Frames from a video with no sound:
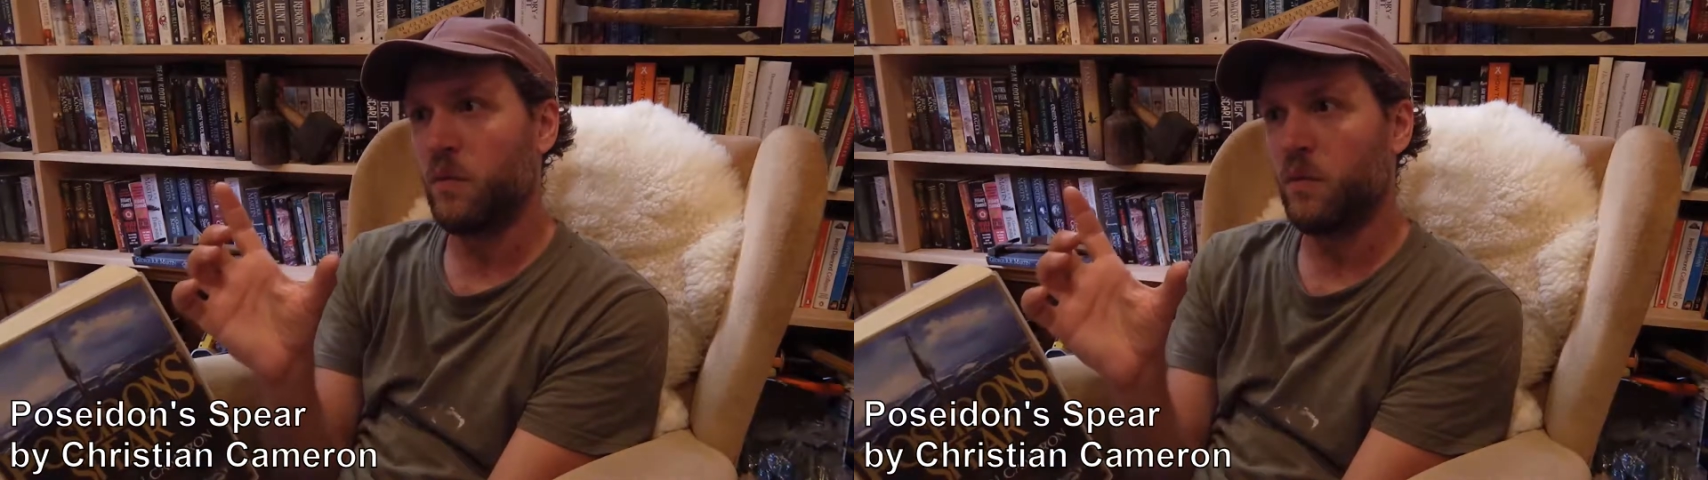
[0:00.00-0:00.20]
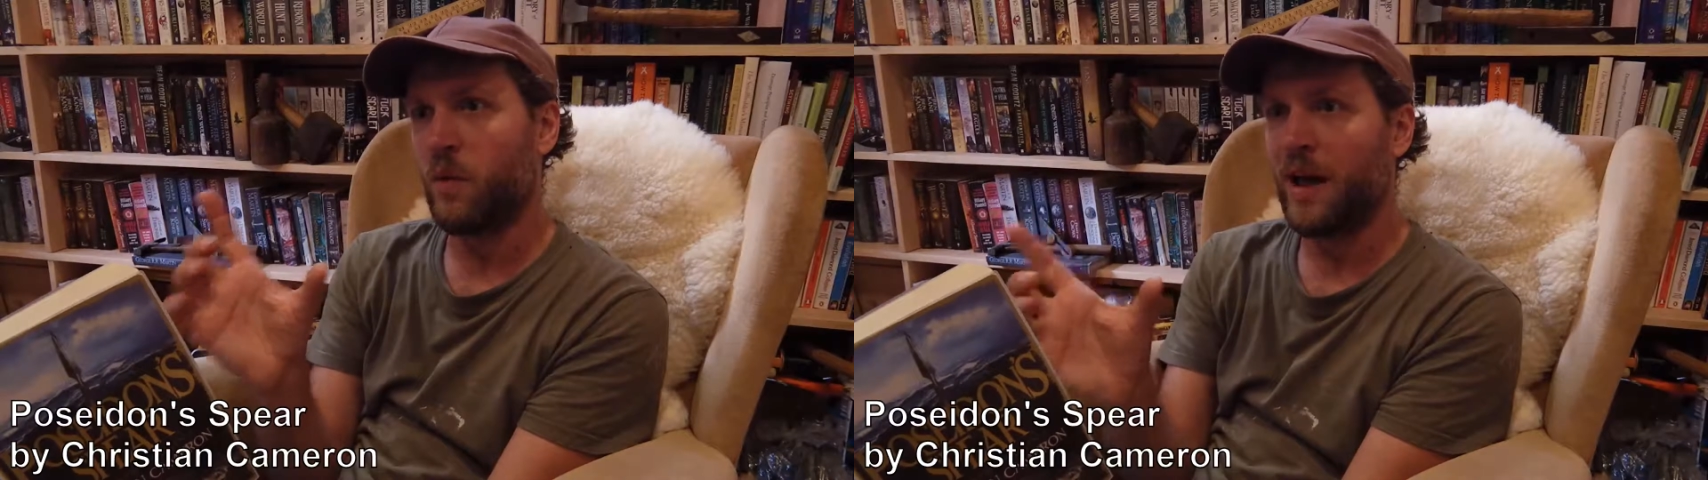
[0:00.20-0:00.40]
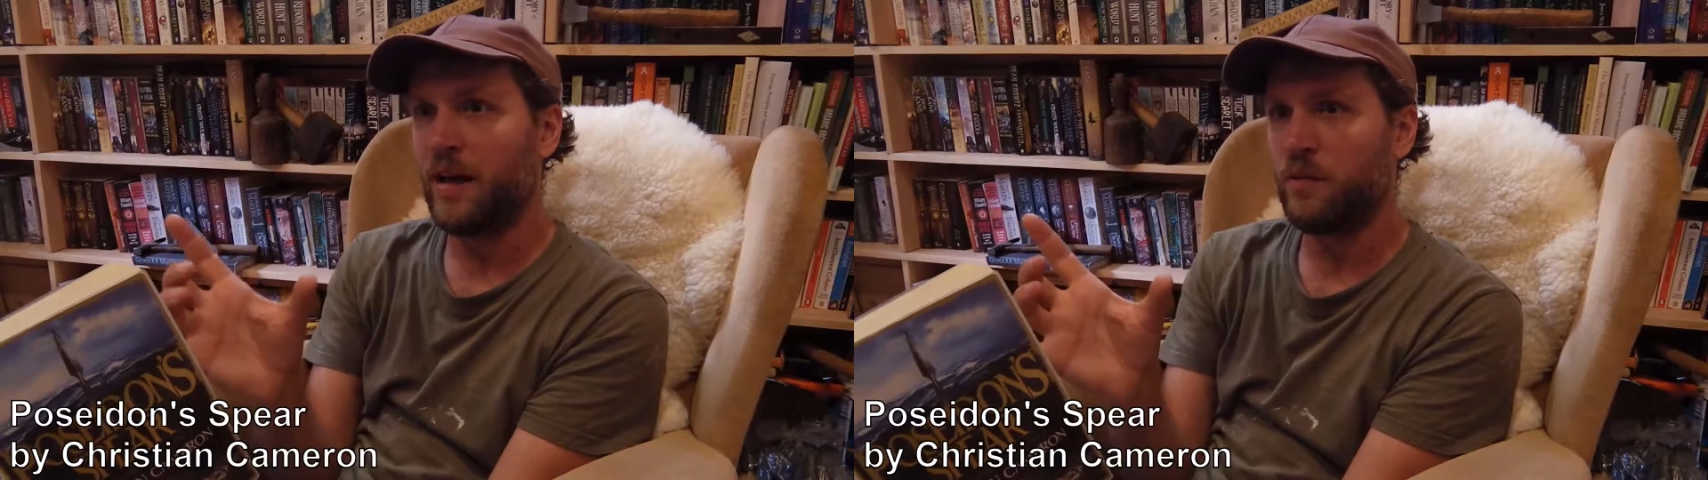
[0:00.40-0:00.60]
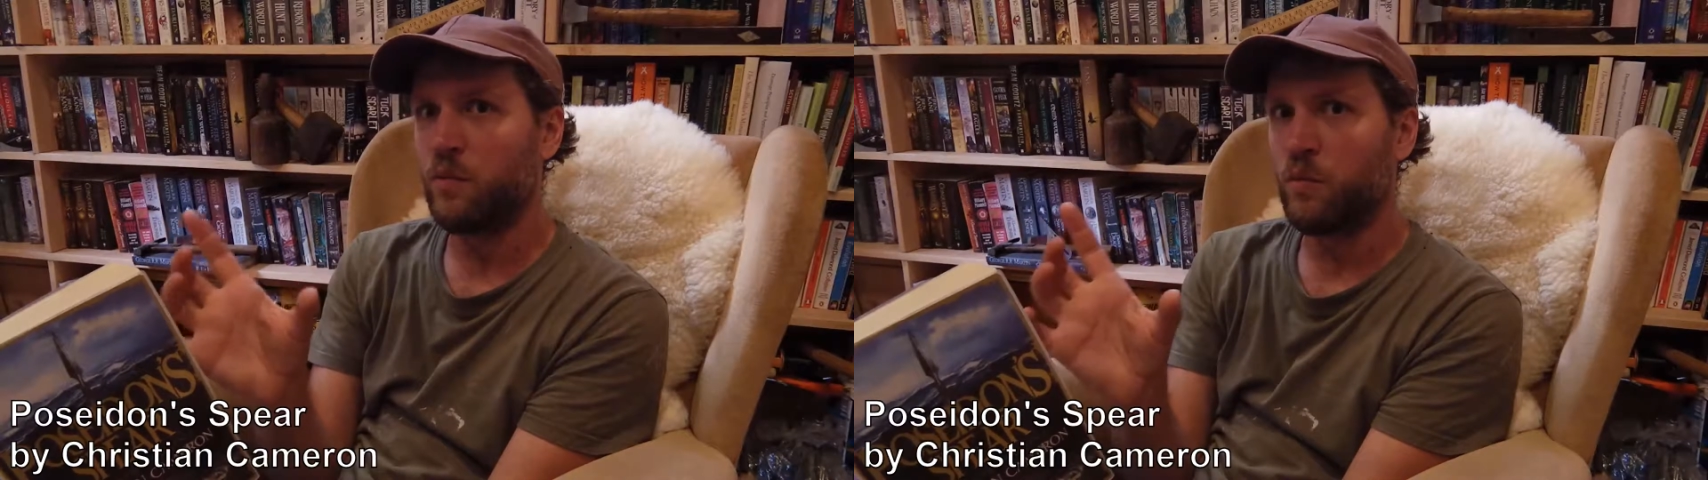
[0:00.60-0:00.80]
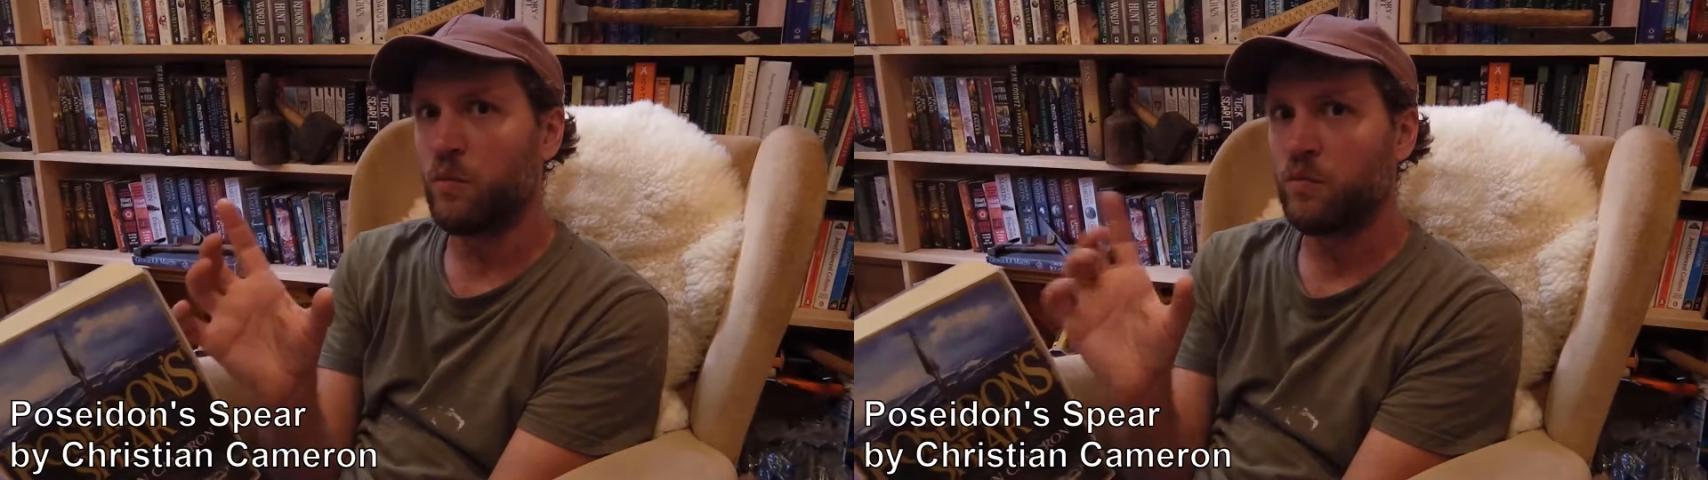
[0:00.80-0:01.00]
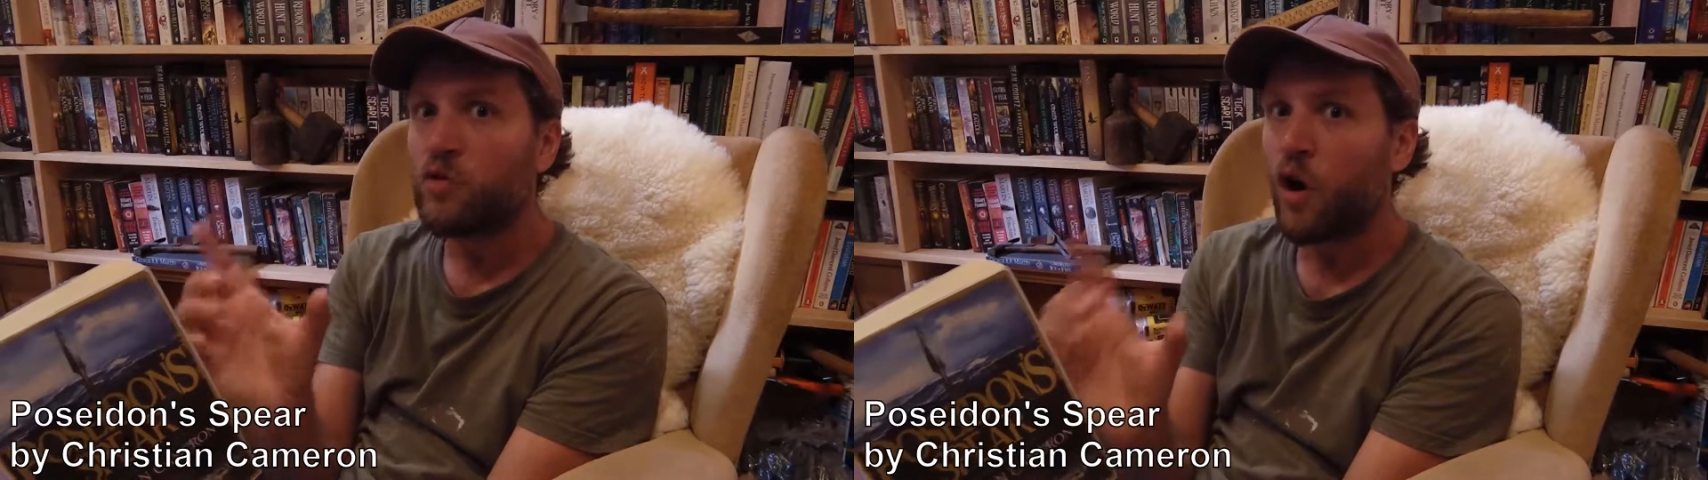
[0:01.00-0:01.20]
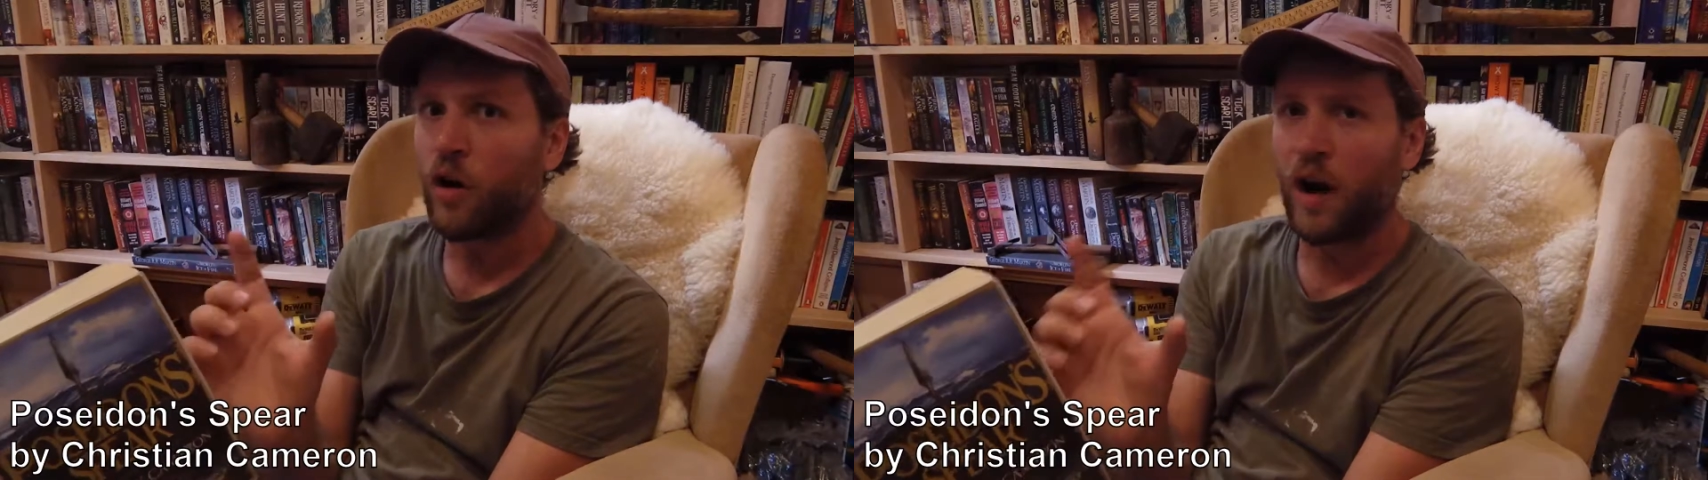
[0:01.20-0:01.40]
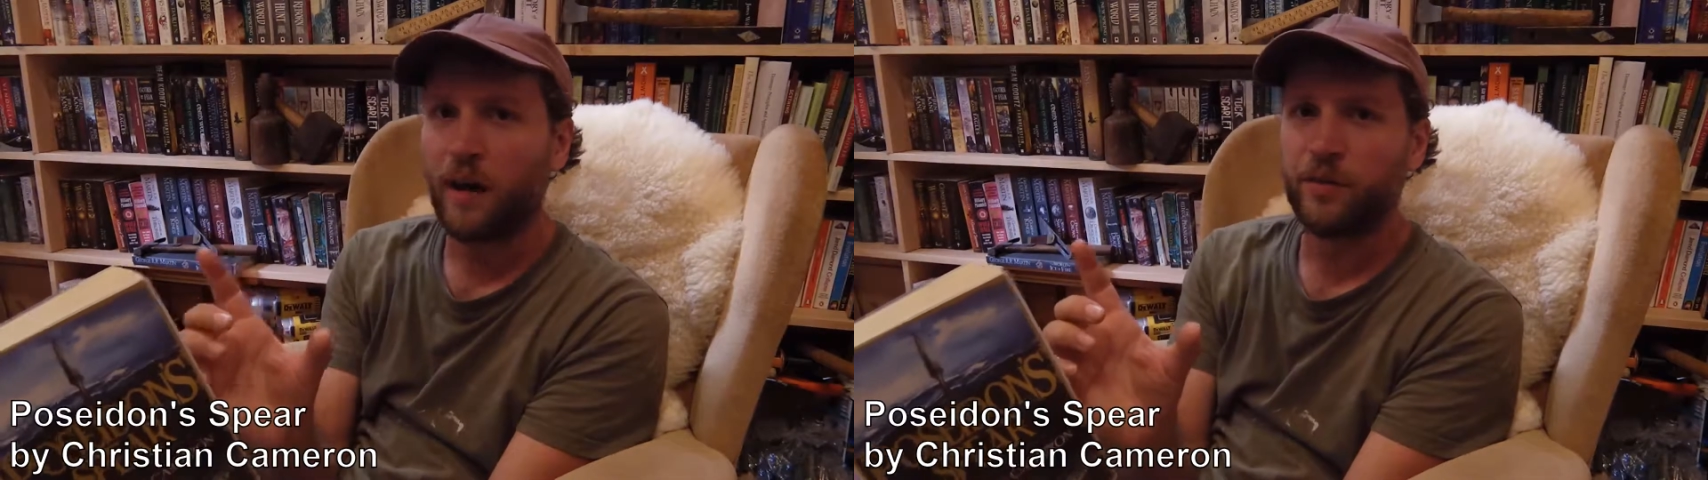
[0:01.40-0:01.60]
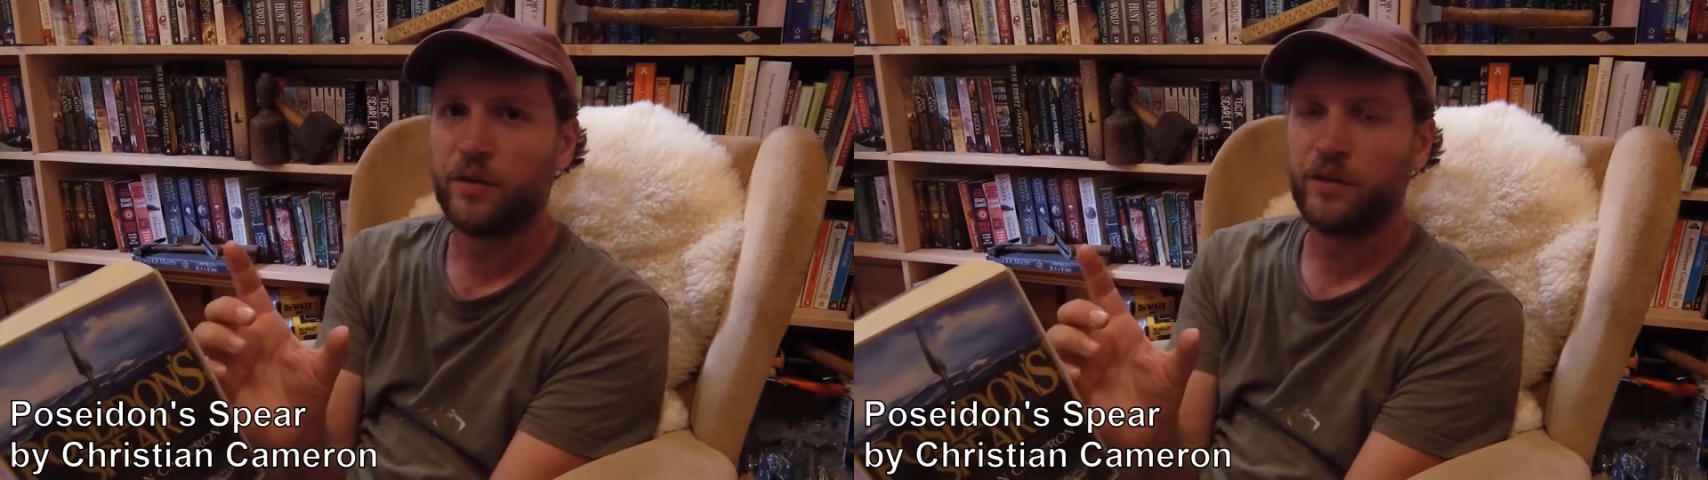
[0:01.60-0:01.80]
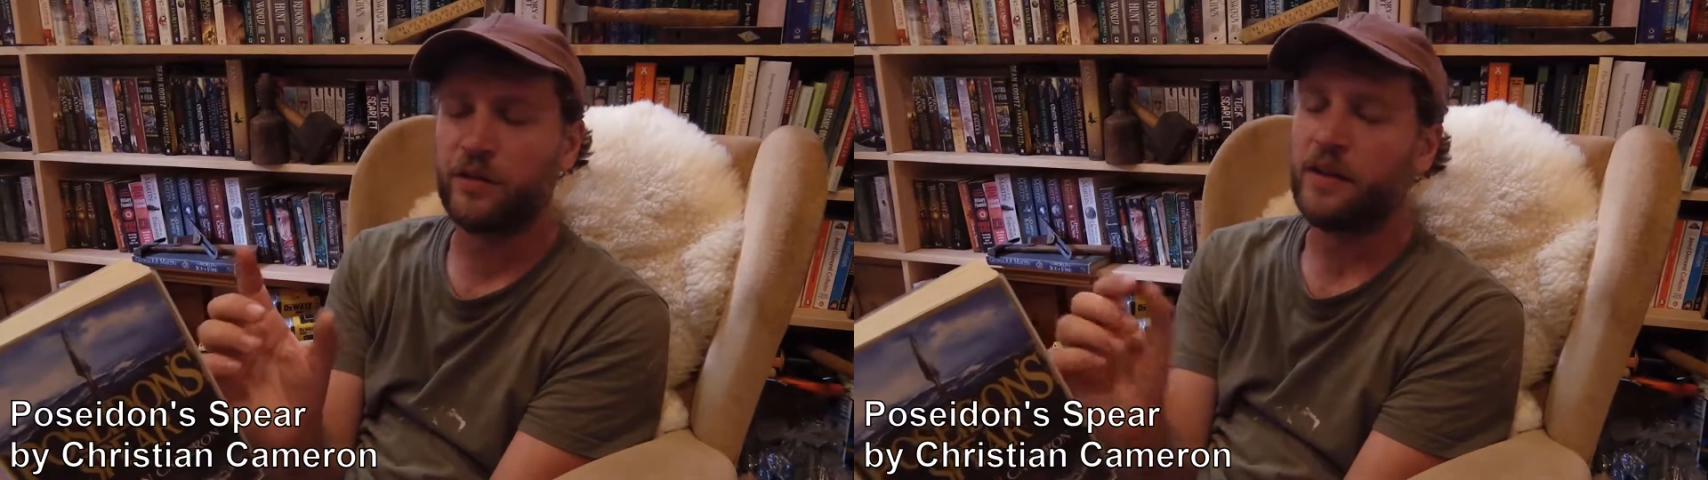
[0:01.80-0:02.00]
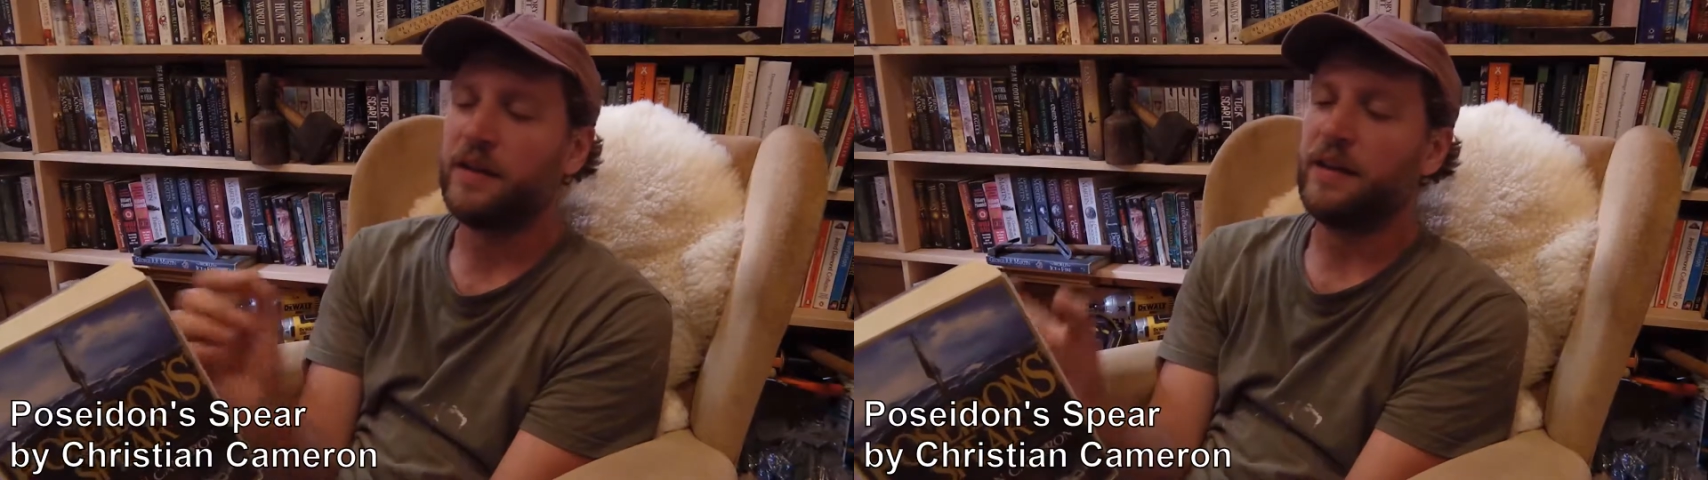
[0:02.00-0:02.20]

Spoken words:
when not a lot happens